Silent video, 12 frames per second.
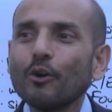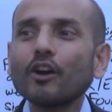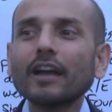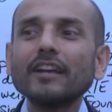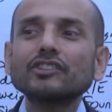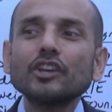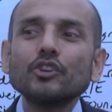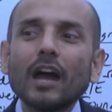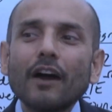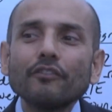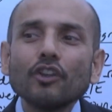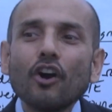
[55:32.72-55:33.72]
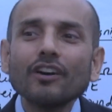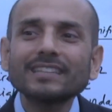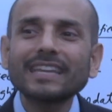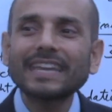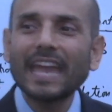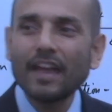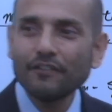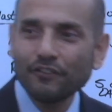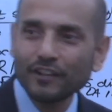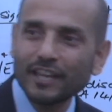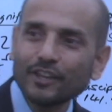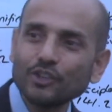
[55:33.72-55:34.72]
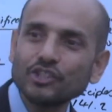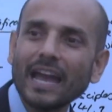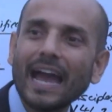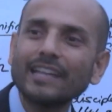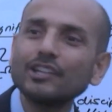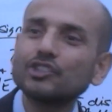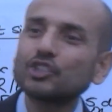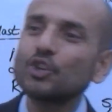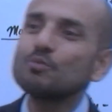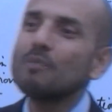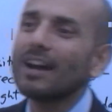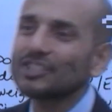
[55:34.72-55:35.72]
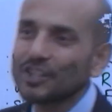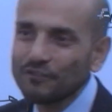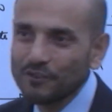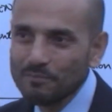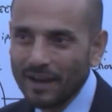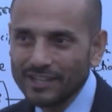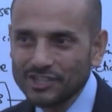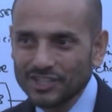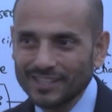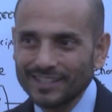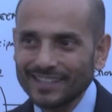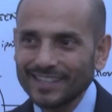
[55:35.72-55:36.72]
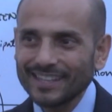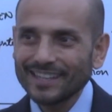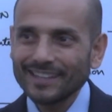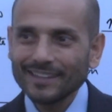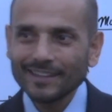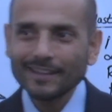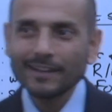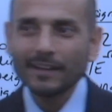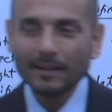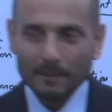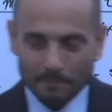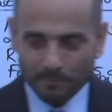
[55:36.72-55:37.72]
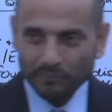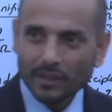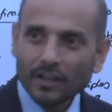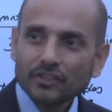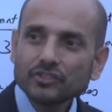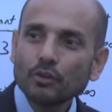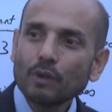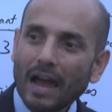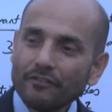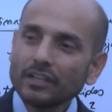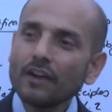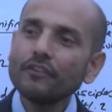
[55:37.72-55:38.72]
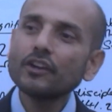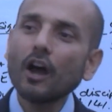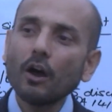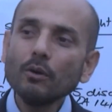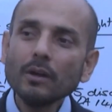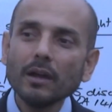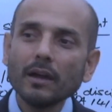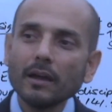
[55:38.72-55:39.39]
Okay, so you haven't answered carefully because you added too much information. so have another go.